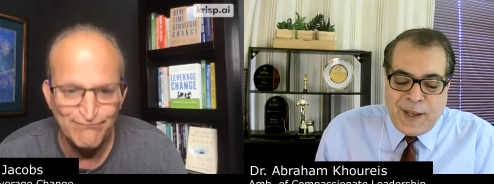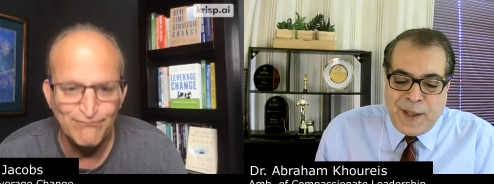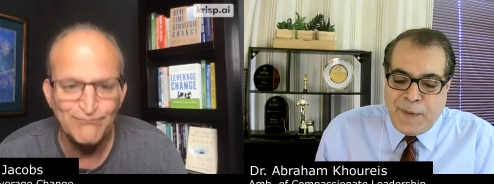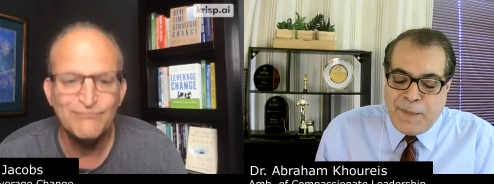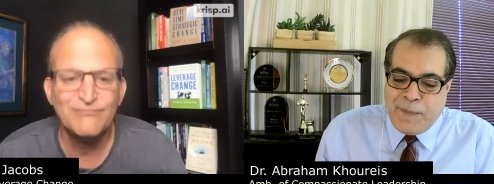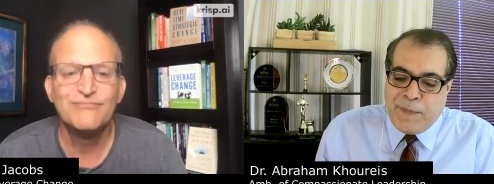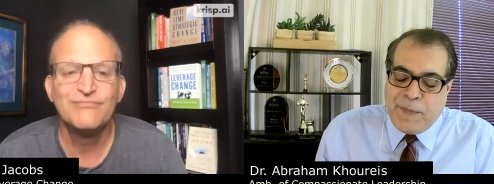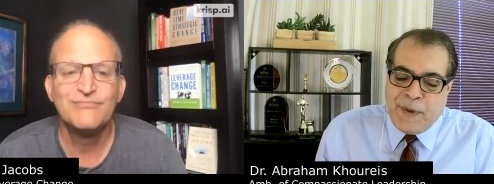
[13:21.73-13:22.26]
Speaker 1: And
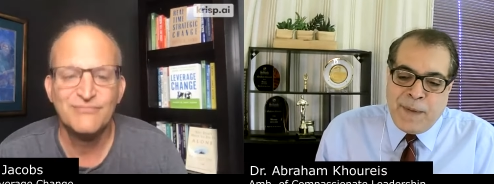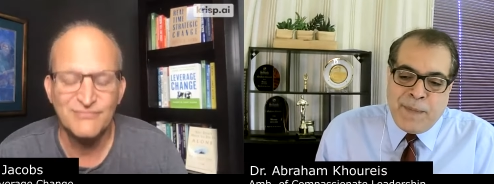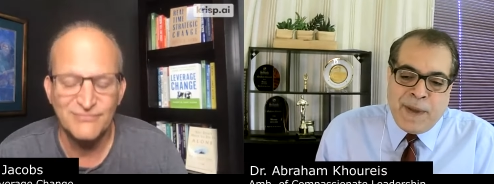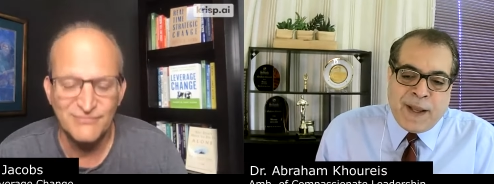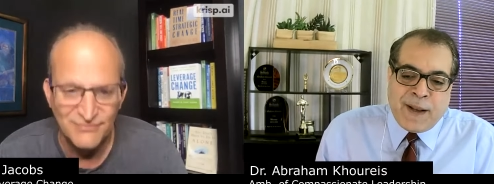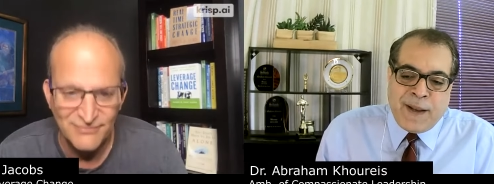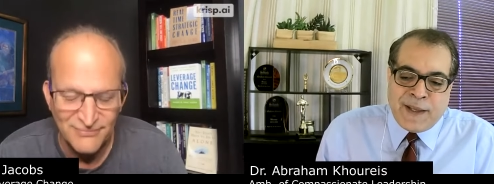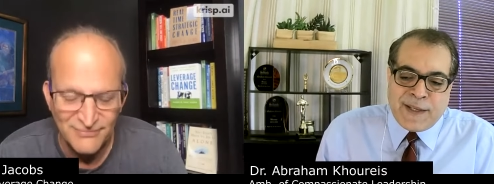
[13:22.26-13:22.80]
I, in
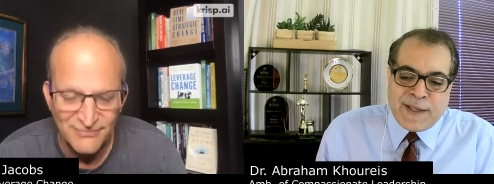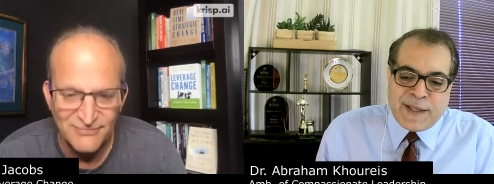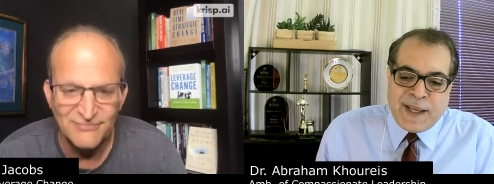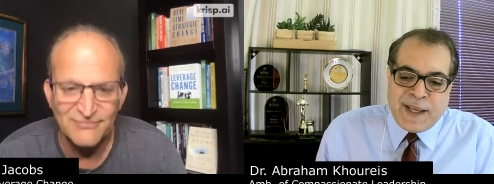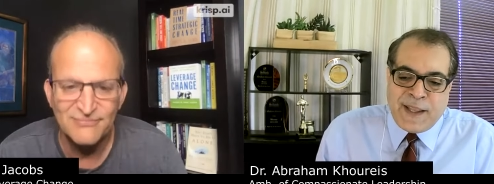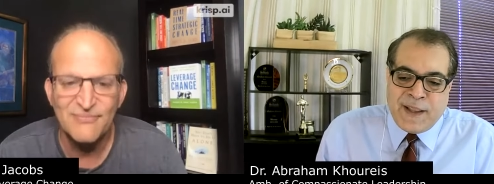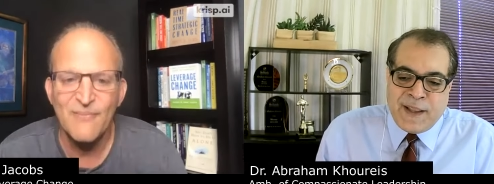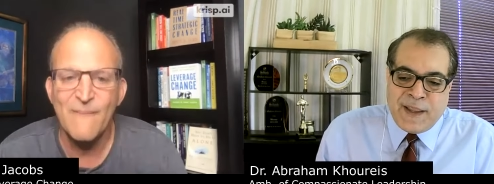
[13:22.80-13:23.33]
my
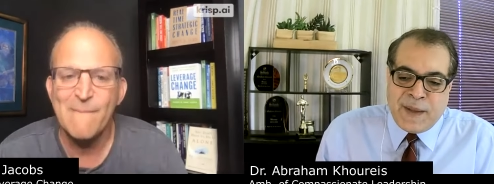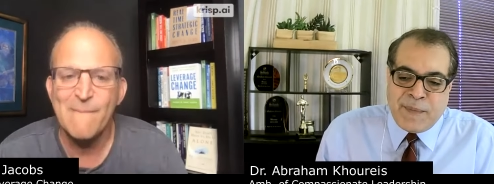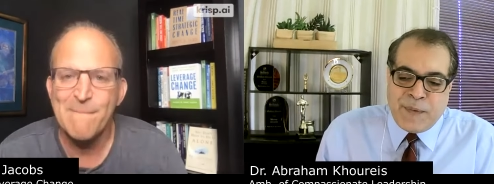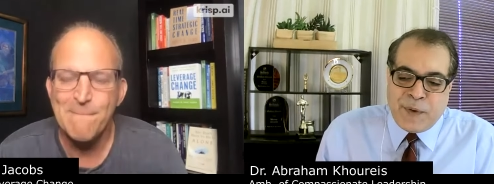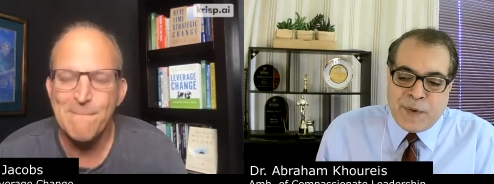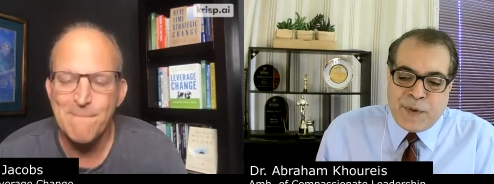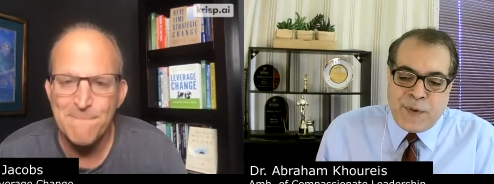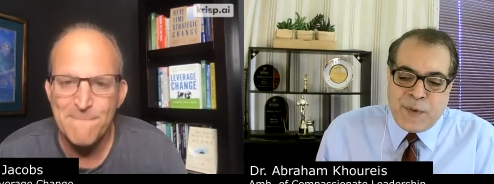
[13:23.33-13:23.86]
classes, I tell
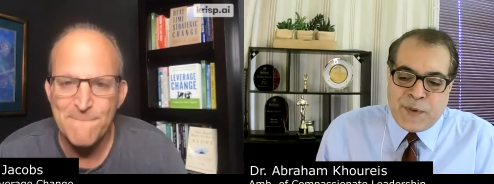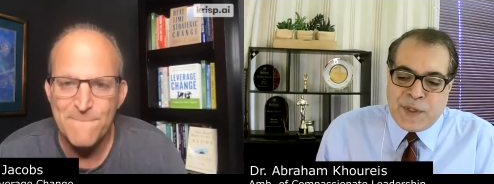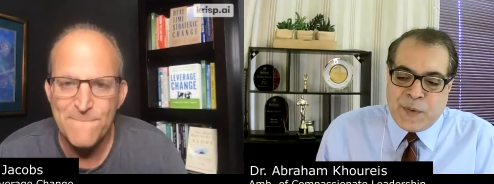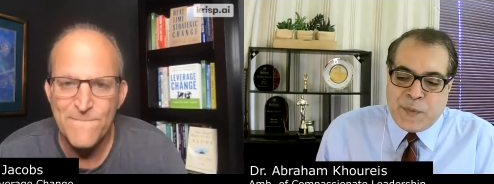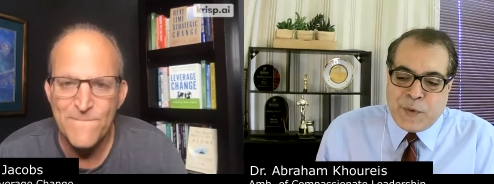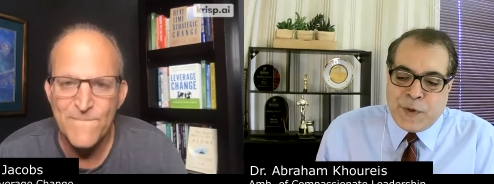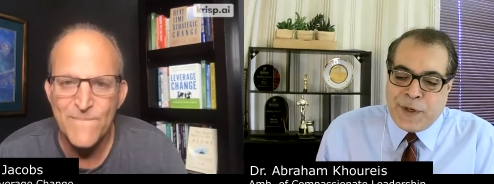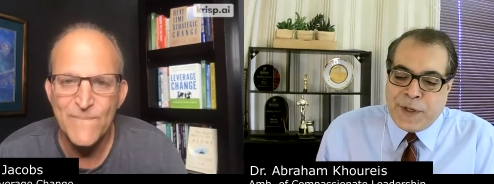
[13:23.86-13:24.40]
them don't use
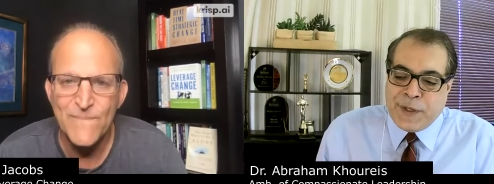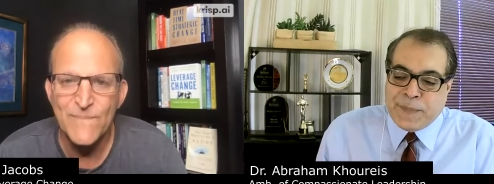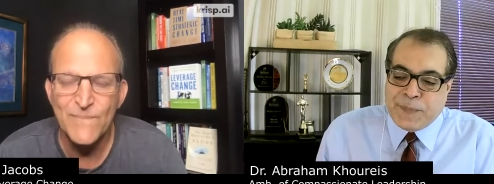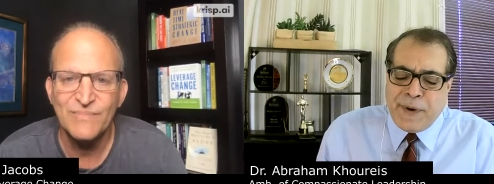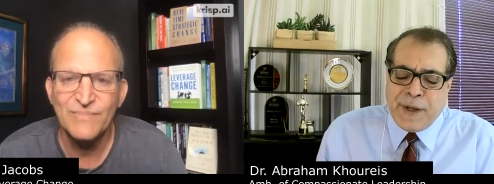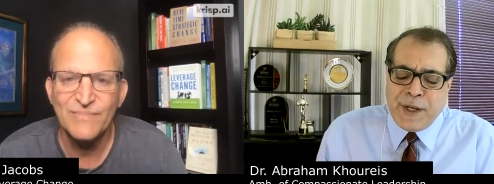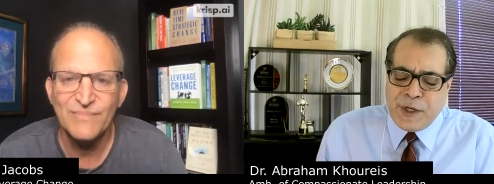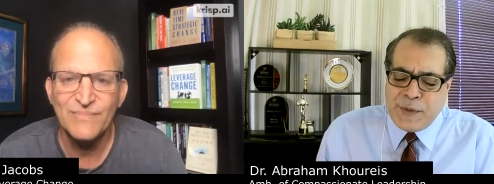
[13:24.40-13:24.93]
the word
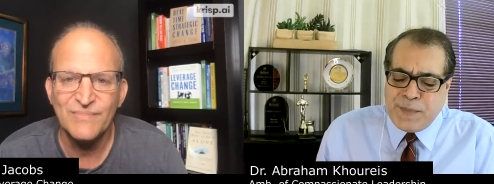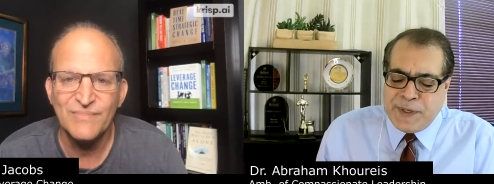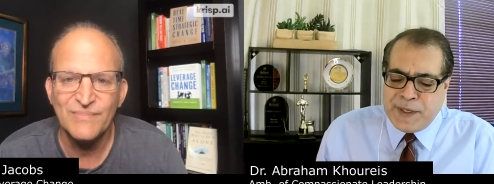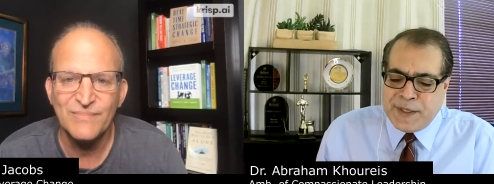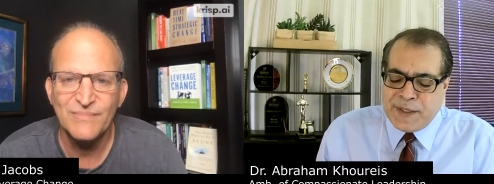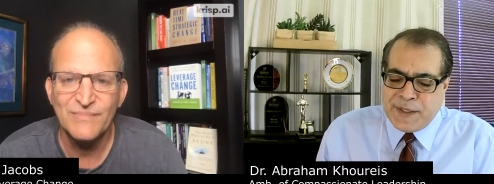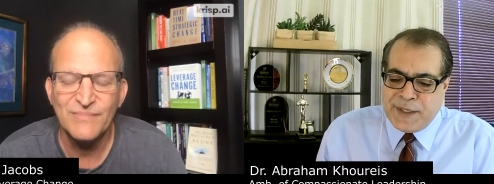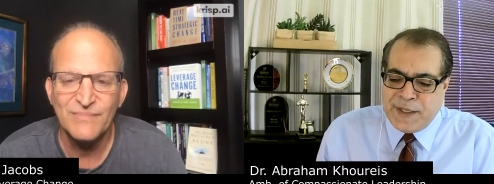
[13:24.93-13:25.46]

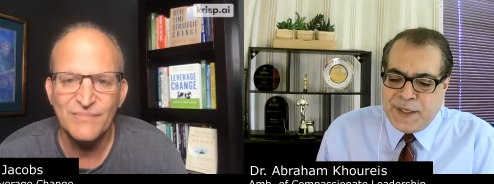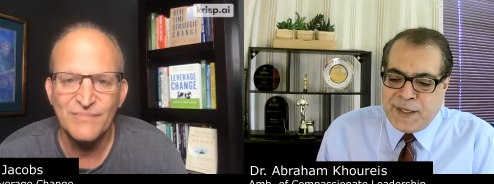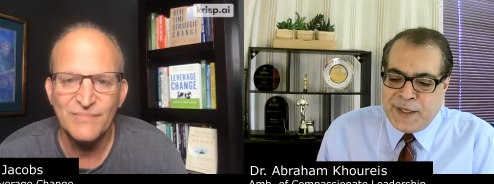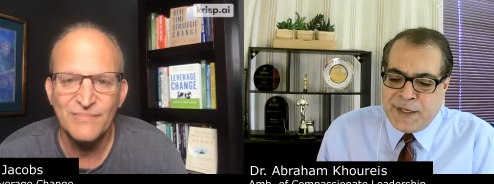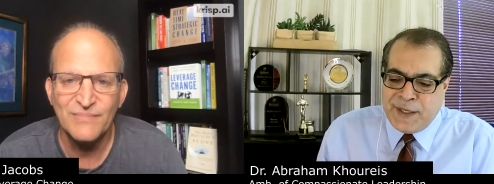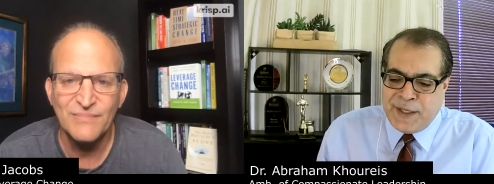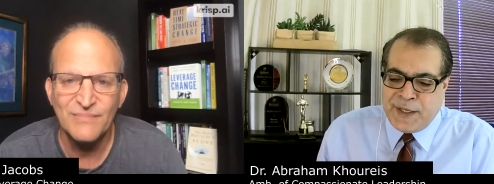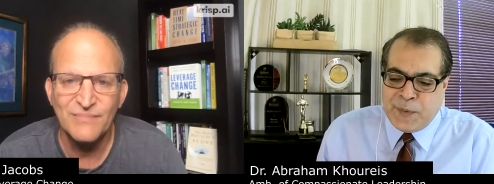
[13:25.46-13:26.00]
punishment
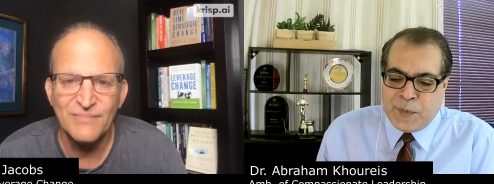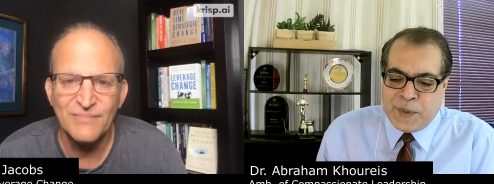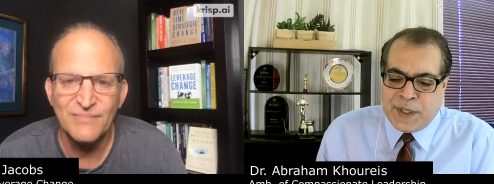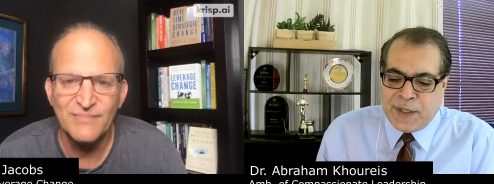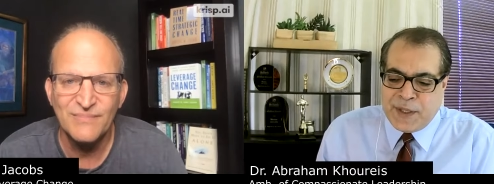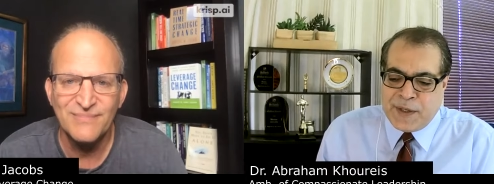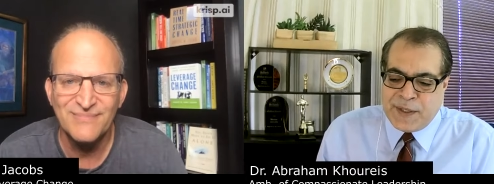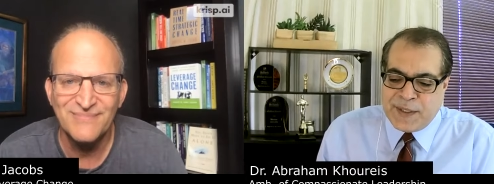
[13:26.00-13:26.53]
in dealing
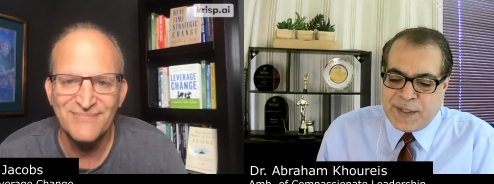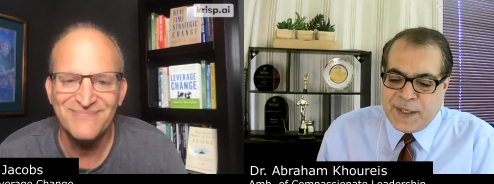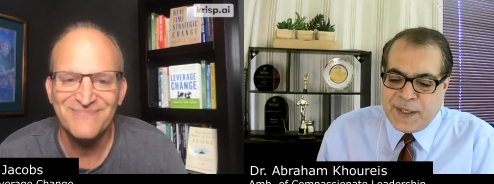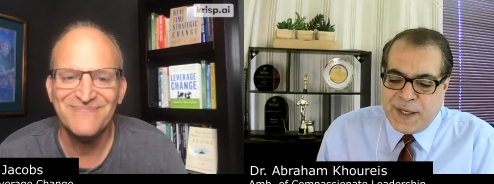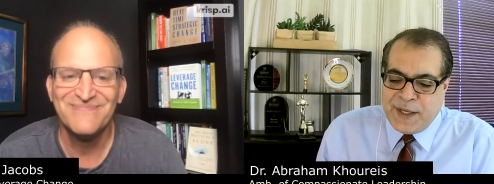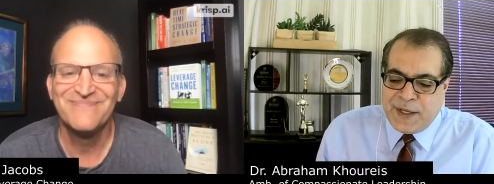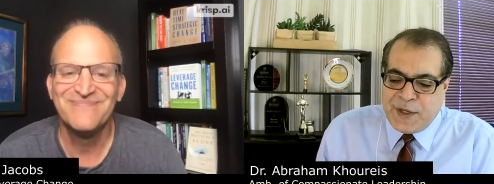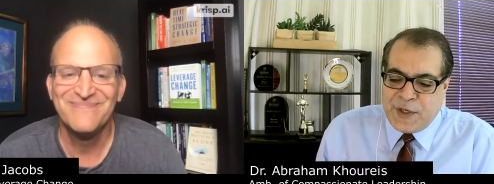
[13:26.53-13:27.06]
with others,